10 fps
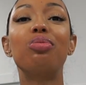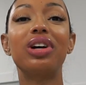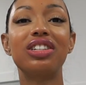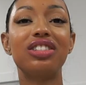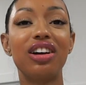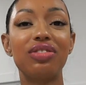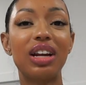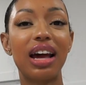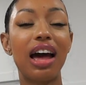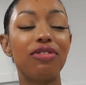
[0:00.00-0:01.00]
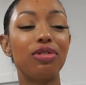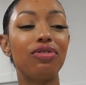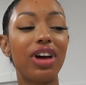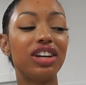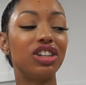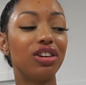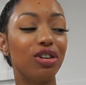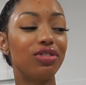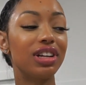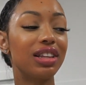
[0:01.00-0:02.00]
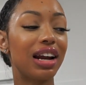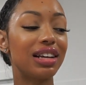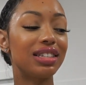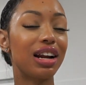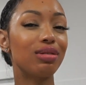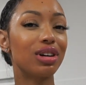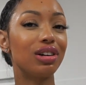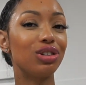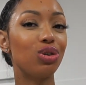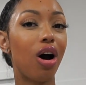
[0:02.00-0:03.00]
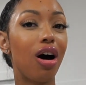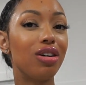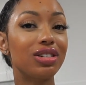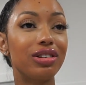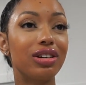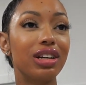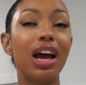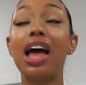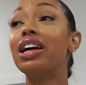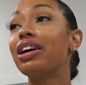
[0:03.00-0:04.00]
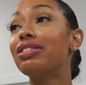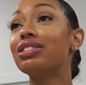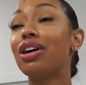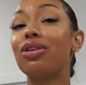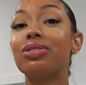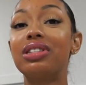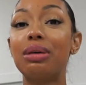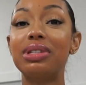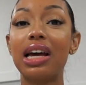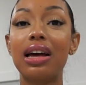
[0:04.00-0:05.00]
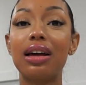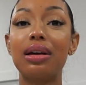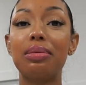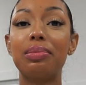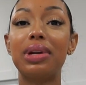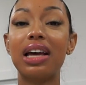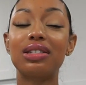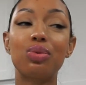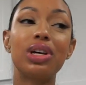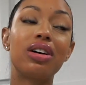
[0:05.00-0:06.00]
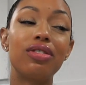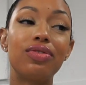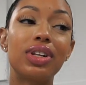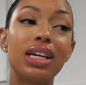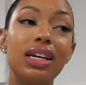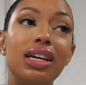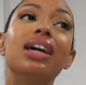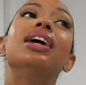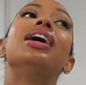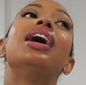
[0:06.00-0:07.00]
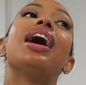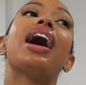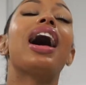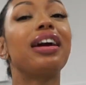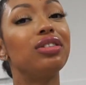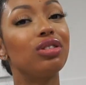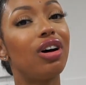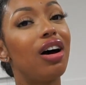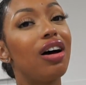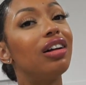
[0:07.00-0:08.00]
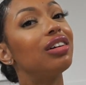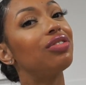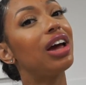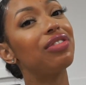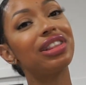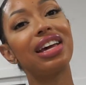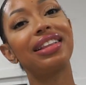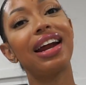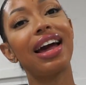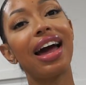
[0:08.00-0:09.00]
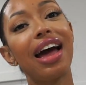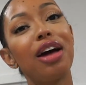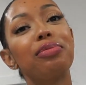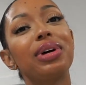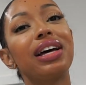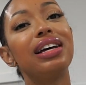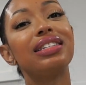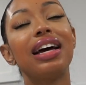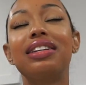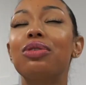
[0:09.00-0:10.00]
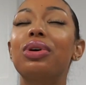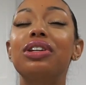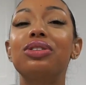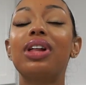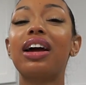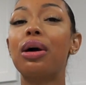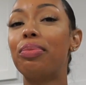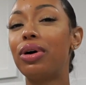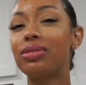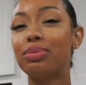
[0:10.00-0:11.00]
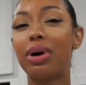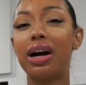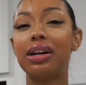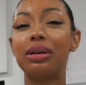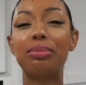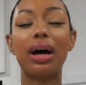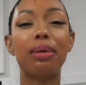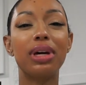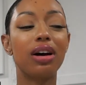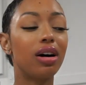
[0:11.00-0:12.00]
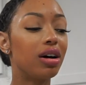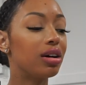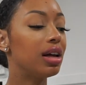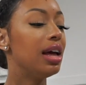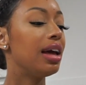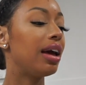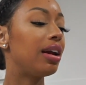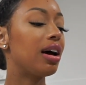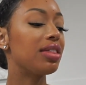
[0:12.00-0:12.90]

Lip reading: much stuff that I got from Fashion Nova that I said I was going to do hauls on. So sometime next week, hopefully, I can do the haul of everything that I got, because I did want to do like a postpartum mommy haul and all